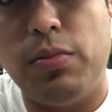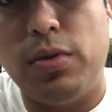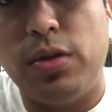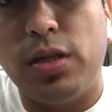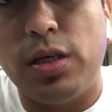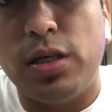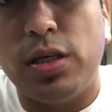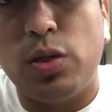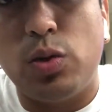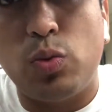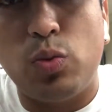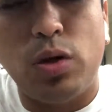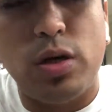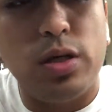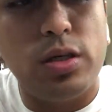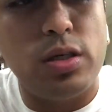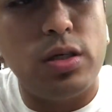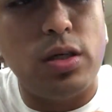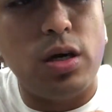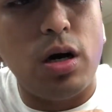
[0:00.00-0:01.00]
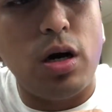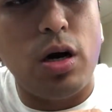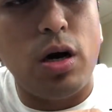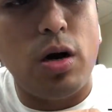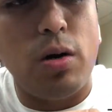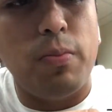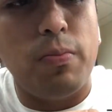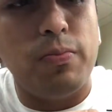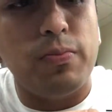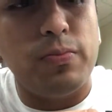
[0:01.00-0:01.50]
This was
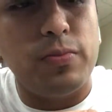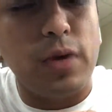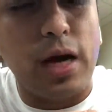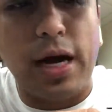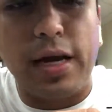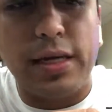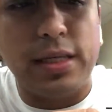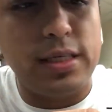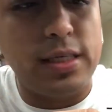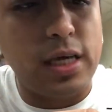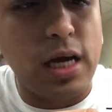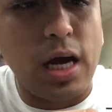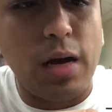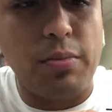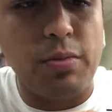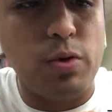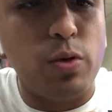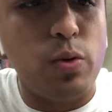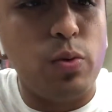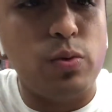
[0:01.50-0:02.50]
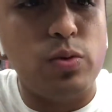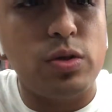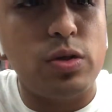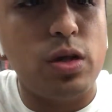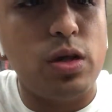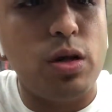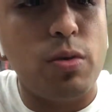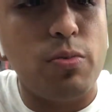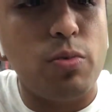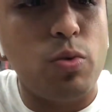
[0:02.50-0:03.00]
at its time, it's the
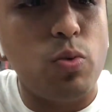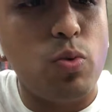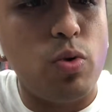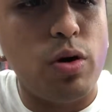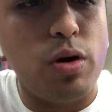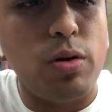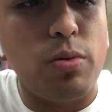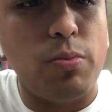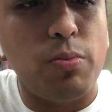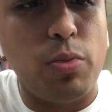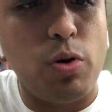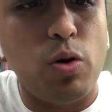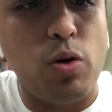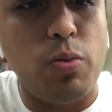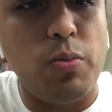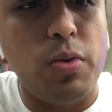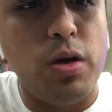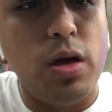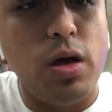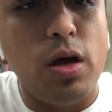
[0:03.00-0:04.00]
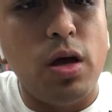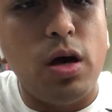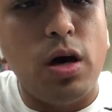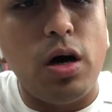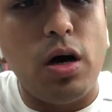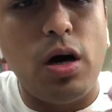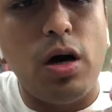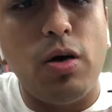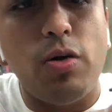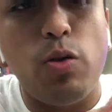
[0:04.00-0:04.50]
#1 bulb.
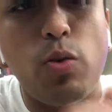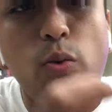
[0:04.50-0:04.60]
The